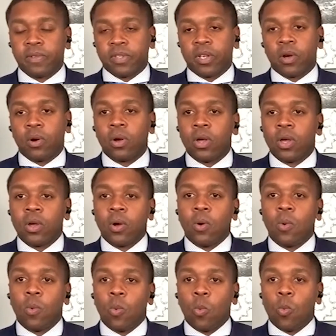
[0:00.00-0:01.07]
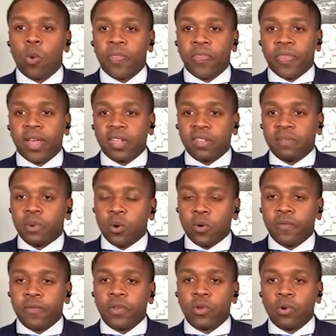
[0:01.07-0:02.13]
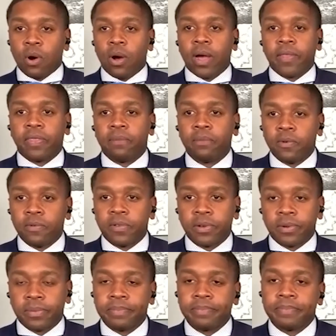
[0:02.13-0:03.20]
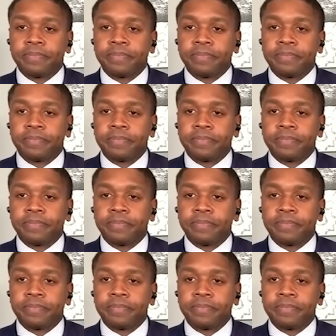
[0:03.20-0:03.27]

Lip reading: And so when things move, you all have to move too.